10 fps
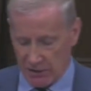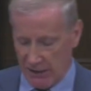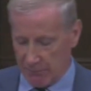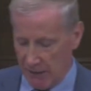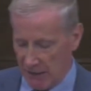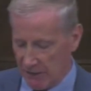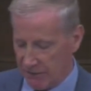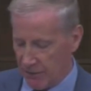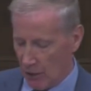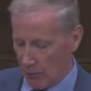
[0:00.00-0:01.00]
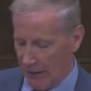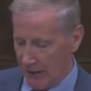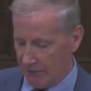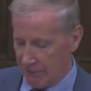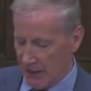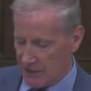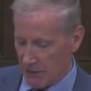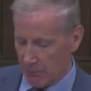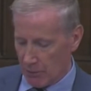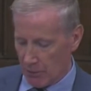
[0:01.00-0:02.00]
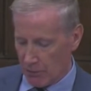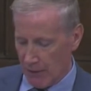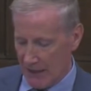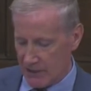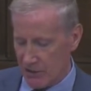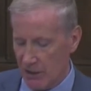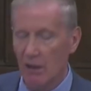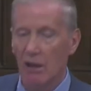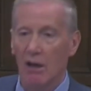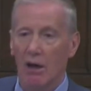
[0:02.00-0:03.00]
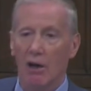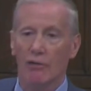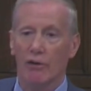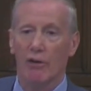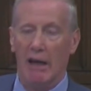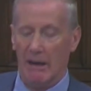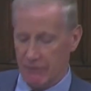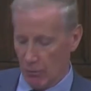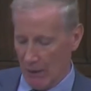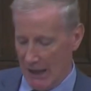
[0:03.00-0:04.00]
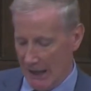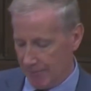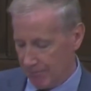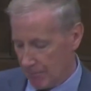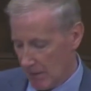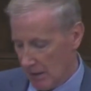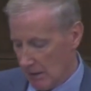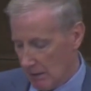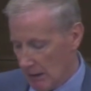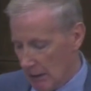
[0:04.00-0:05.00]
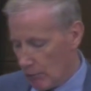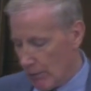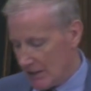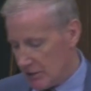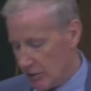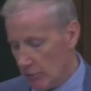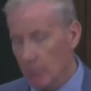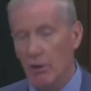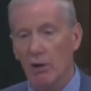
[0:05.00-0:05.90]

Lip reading: they had made the following very simple request under FOI. I request the number